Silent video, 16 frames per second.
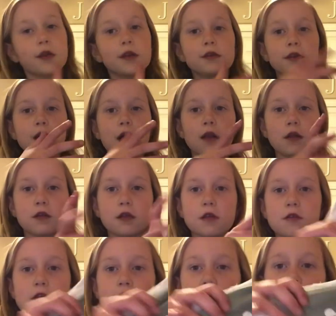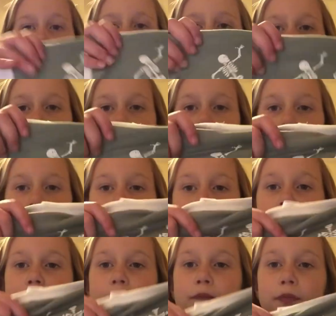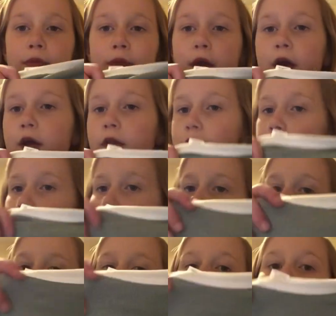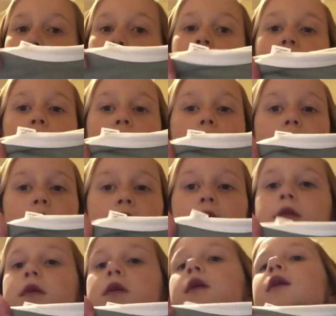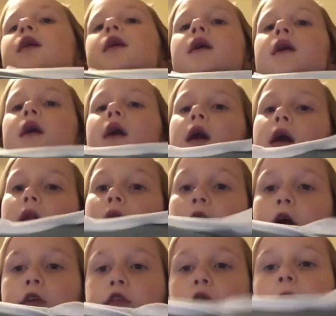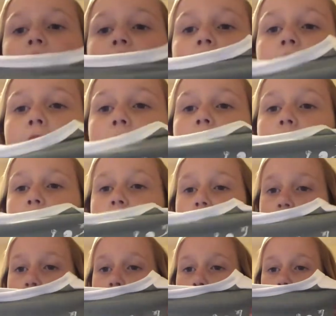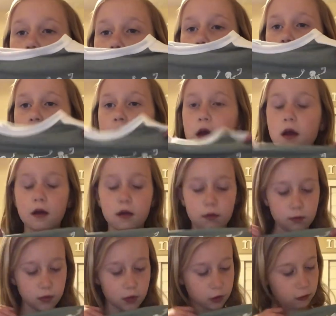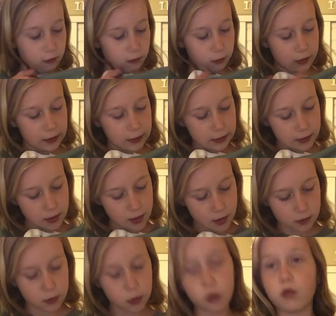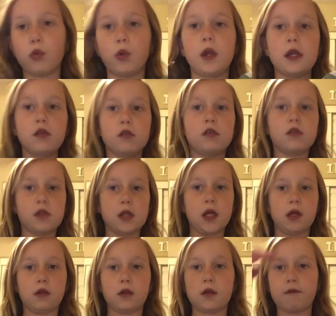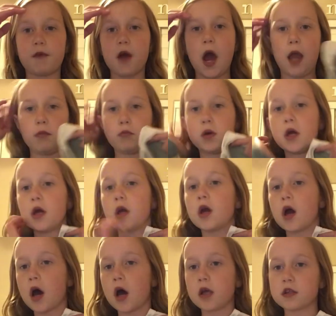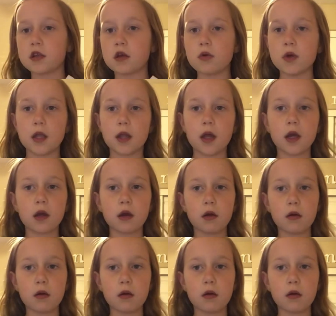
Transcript: the skeletons are so funny. They're doing little dances. And I also really like the colors, like the green. The green is just like the vibe. Also, it like